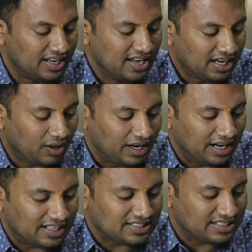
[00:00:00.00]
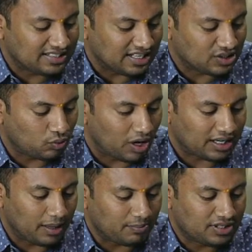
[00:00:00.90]
Now let us discuss what
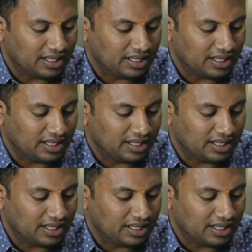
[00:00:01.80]
comes in